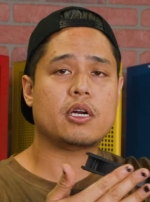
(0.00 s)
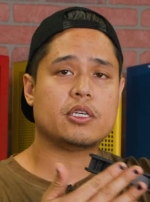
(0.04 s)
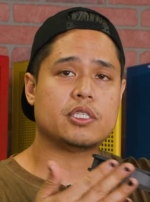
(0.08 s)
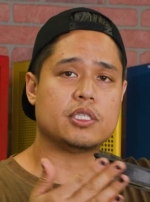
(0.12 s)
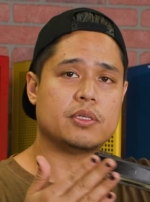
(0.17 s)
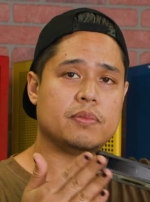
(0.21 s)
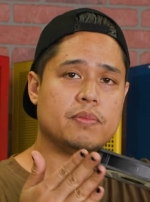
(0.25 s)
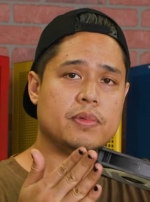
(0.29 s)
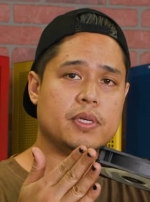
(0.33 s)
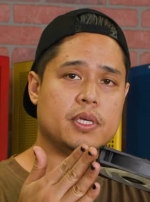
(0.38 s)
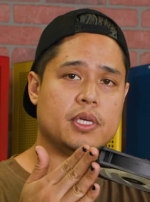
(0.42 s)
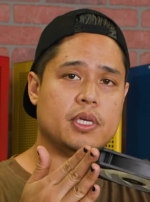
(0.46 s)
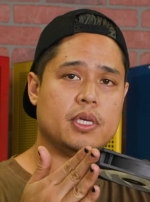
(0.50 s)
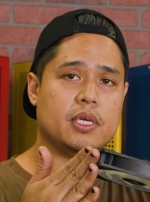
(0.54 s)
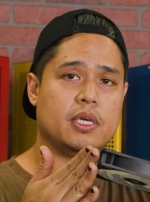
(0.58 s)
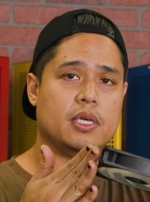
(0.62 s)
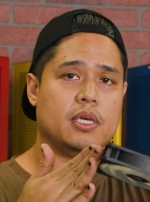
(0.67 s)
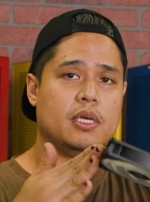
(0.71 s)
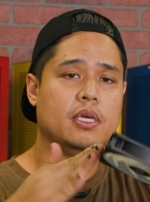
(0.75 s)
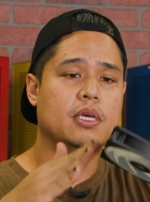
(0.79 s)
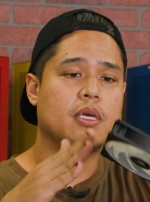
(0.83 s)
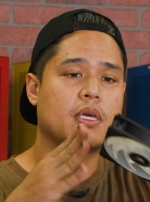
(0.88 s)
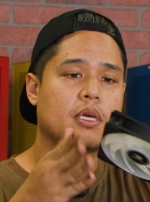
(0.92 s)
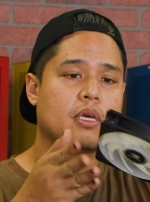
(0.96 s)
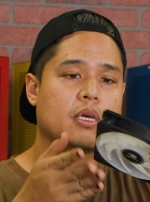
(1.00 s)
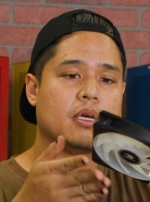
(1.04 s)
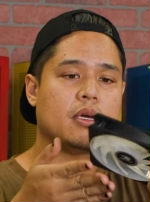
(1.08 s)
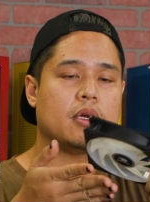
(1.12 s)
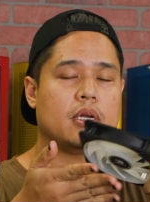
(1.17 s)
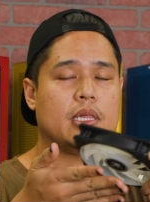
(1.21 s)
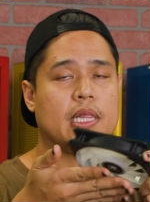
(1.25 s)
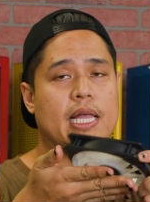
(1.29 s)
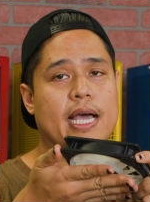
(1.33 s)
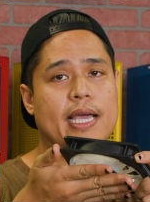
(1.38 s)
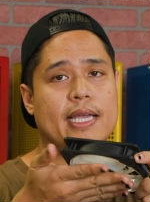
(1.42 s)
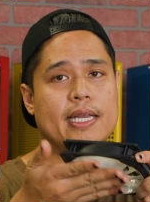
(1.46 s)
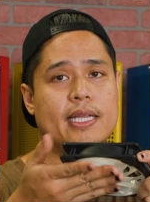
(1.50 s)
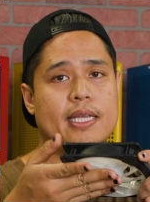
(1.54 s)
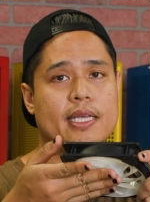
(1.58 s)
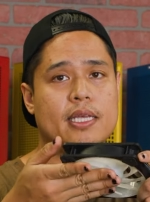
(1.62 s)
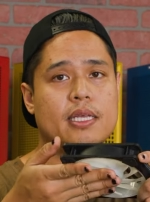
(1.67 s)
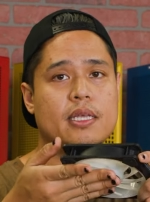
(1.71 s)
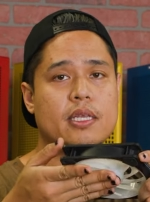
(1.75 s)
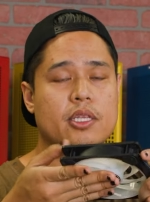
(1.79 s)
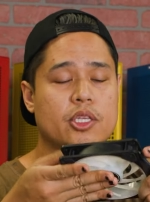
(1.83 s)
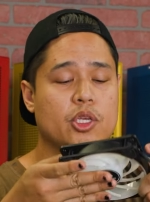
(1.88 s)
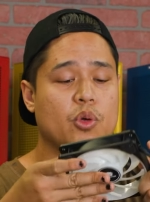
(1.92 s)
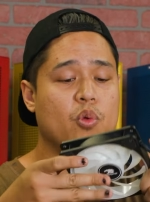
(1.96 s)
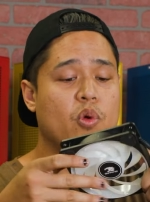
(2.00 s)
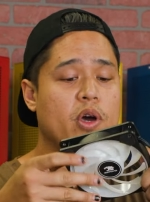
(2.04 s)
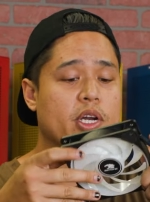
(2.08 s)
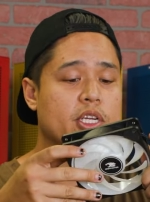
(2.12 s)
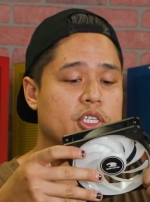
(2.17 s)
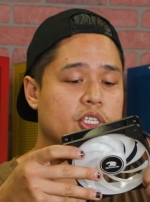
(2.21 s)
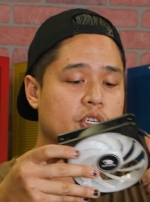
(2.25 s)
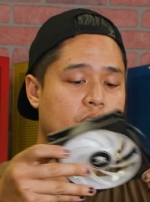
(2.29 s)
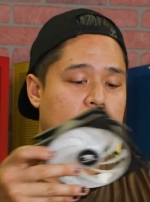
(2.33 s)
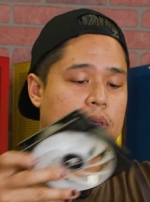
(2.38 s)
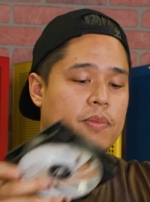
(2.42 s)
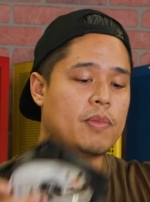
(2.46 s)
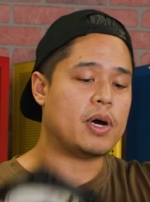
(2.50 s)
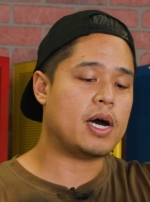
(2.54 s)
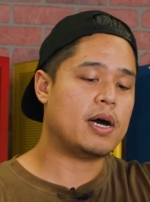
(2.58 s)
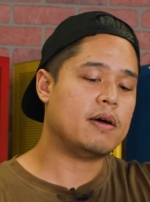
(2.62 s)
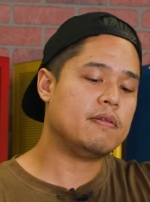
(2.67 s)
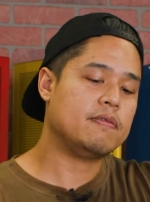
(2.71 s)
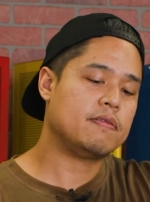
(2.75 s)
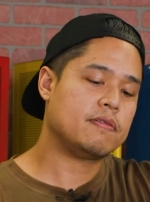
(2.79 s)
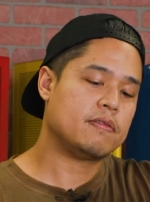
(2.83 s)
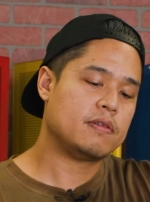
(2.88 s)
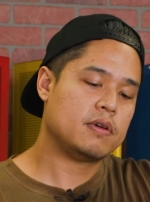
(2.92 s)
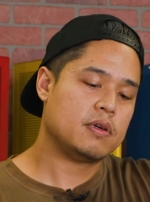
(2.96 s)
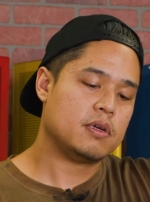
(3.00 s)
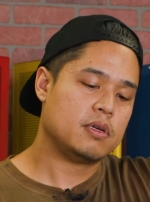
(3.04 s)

RGB lighting and you want to show them off,